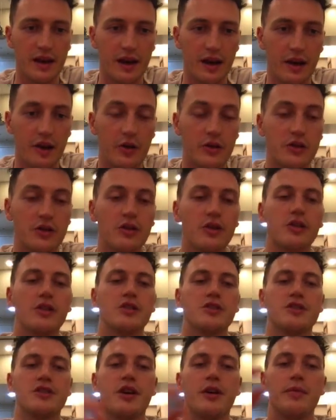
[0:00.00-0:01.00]
or you're not going
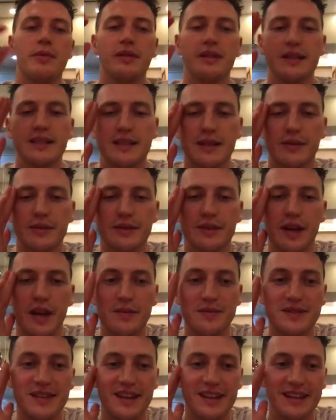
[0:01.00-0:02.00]
to show up unless someone
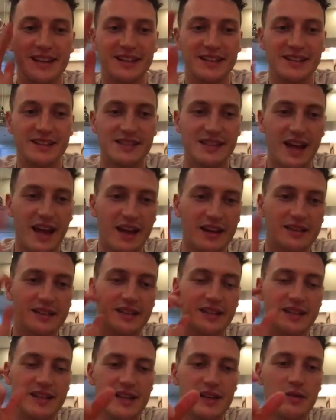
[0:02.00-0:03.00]
types that exact
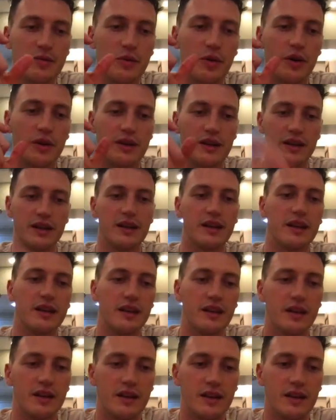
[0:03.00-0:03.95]
keyword in.